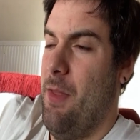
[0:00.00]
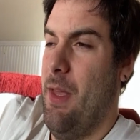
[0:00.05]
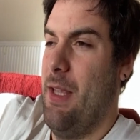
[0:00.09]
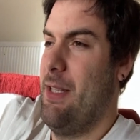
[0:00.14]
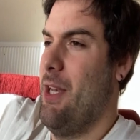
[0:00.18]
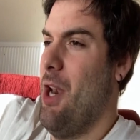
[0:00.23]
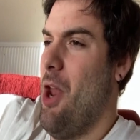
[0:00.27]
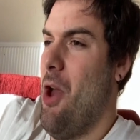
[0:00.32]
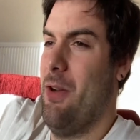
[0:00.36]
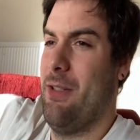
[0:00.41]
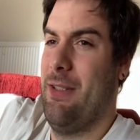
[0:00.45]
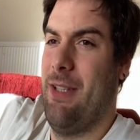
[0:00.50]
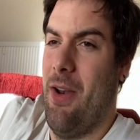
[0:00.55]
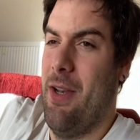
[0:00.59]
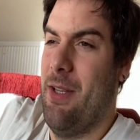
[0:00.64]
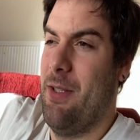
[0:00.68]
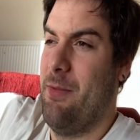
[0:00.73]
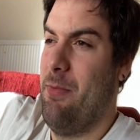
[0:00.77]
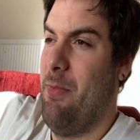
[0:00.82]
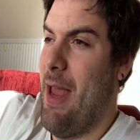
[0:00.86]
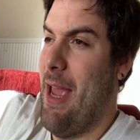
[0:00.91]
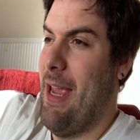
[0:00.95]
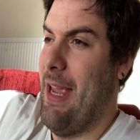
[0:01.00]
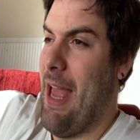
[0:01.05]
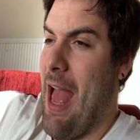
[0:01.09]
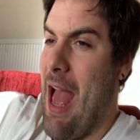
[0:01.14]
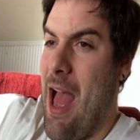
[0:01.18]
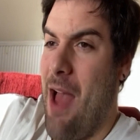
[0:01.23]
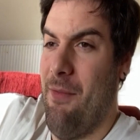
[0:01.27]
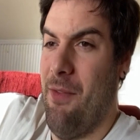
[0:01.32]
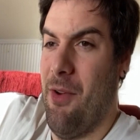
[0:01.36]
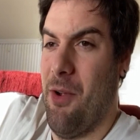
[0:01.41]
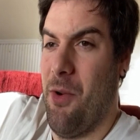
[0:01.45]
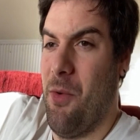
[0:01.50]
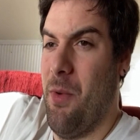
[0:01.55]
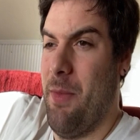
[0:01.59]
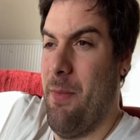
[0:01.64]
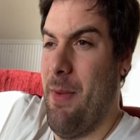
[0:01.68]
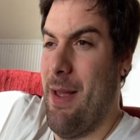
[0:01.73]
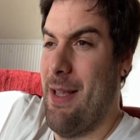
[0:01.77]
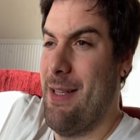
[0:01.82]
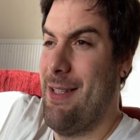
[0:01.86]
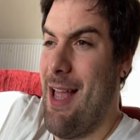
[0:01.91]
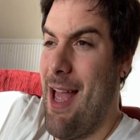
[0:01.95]
This lockdown is playing havoc with
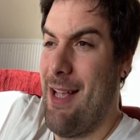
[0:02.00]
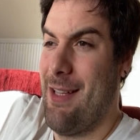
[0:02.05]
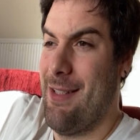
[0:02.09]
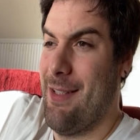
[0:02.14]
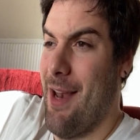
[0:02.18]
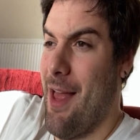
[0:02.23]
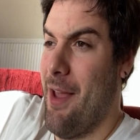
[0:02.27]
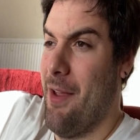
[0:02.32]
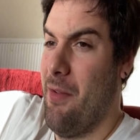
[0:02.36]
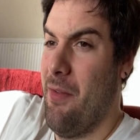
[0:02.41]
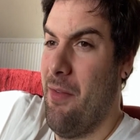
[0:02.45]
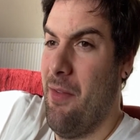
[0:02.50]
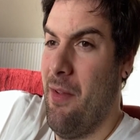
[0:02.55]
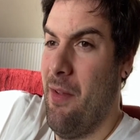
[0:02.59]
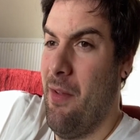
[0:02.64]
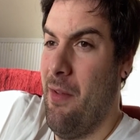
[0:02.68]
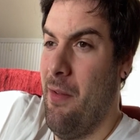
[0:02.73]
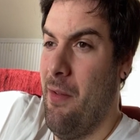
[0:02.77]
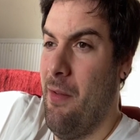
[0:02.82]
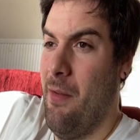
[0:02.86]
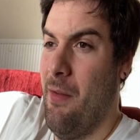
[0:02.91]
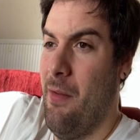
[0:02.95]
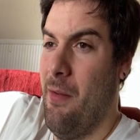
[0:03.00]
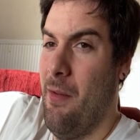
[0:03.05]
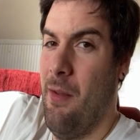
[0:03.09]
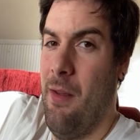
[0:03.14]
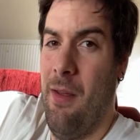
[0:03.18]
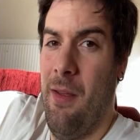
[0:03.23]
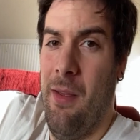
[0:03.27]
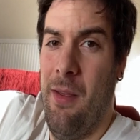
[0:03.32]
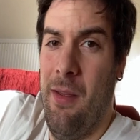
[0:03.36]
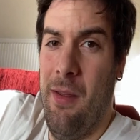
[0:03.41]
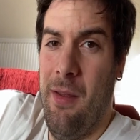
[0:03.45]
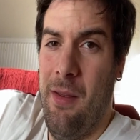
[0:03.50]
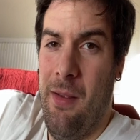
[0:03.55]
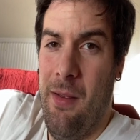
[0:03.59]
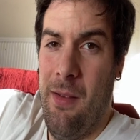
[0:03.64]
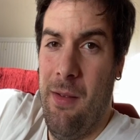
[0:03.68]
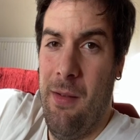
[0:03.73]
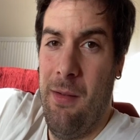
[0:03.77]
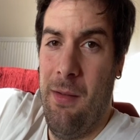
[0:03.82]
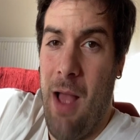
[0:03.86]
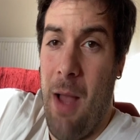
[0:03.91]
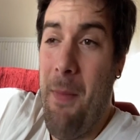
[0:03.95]
my sex life.
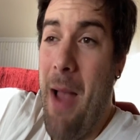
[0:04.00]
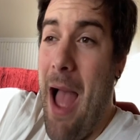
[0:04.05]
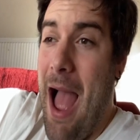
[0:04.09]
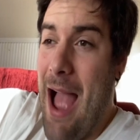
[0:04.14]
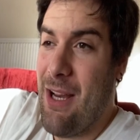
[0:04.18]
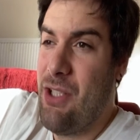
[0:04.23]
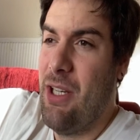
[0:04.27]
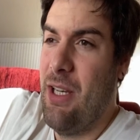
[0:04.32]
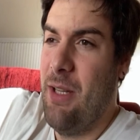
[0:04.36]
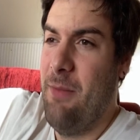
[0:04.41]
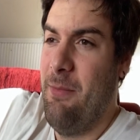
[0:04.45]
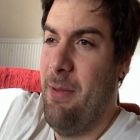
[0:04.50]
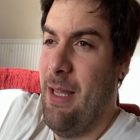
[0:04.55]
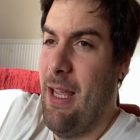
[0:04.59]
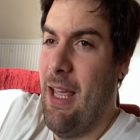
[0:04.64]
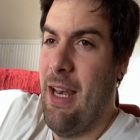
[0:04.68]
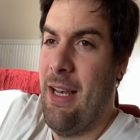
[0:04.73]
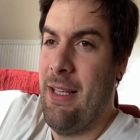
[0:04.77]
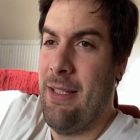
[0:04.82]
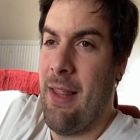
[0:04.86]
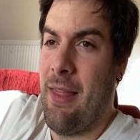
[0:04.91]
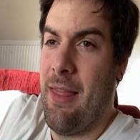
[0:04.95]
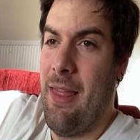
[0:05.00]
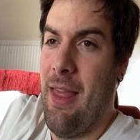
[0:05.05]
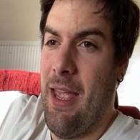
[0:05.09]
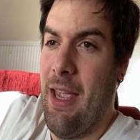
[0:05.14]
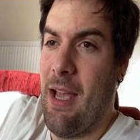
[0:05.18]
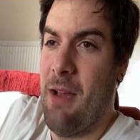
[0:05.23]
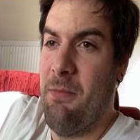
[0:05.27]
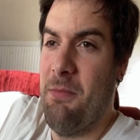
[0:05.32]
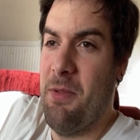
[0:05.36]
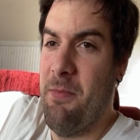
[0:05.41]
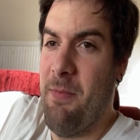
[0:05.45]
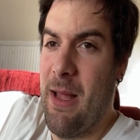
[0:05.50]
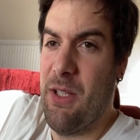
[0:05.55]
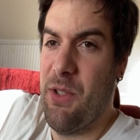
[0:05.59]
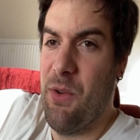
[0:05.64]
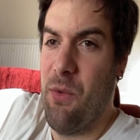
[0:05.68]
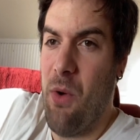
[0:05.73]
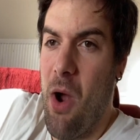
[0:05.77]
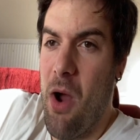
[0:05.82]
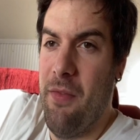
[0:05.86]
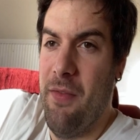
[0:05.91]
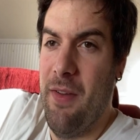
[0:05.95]
I'm actually beginning to think I'd be
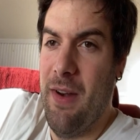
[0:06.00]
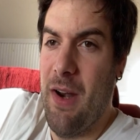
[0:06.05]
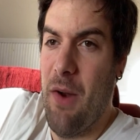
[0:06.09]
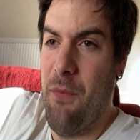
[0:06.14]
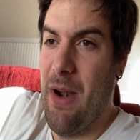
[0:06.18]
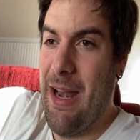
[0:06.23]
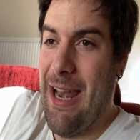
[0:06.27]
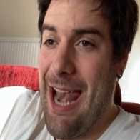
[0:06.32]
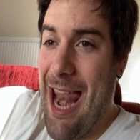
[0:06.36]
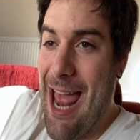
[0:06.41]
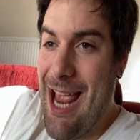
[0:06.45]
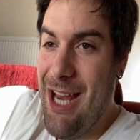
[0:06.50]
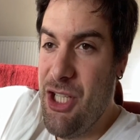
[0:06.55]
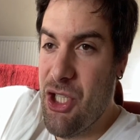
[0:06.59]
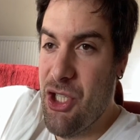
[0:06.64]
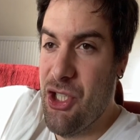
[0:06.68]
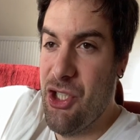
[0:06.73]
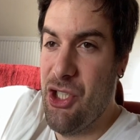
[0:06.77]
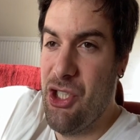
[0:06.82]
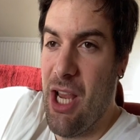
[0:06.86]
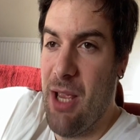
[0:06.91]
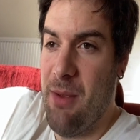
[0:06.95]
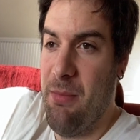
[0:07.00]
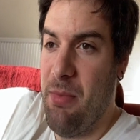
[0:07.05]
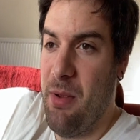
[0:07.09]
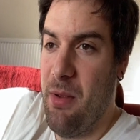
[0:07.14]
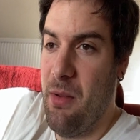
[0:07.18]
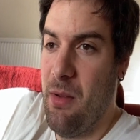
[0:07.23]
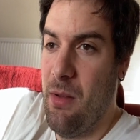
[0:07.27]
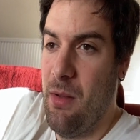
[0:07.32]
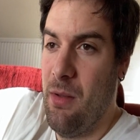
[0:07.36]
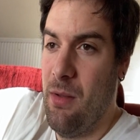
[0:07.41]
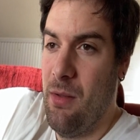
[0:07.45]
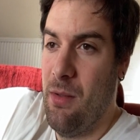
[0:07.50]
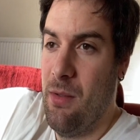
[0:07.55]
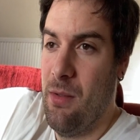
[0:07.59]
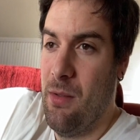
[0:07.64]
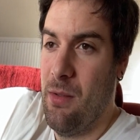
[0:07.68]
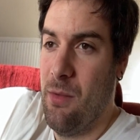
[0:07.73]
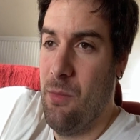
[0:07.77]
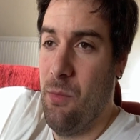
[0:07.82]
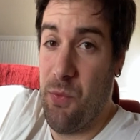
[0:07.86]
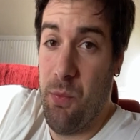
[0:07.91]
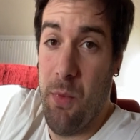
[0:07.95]
better off in a relationship,
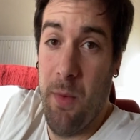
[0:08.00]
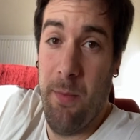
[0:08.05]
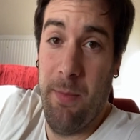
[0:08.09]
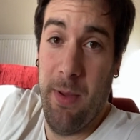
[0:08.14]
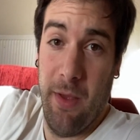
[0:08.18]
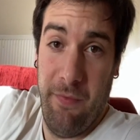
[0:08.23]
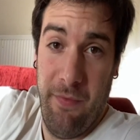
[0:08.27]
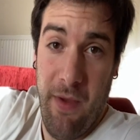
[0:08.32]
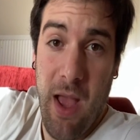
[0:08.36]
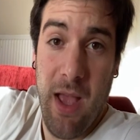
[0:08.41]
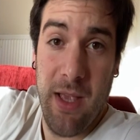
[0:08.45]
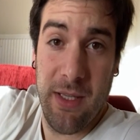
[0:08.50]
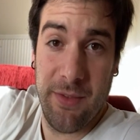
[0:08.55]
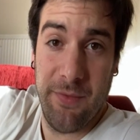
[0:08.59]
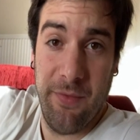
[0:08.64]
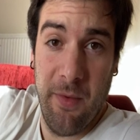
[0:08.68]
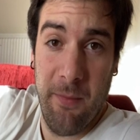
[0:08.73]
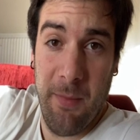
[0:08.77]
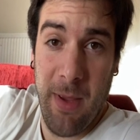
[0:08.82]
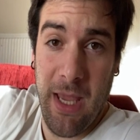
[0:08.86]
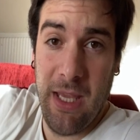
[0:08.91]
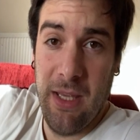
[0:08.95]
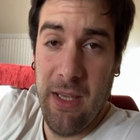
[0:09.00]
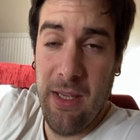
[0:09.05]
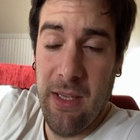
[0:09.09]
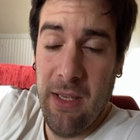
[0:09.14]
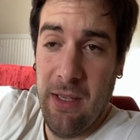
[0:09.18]
which would be a first for me.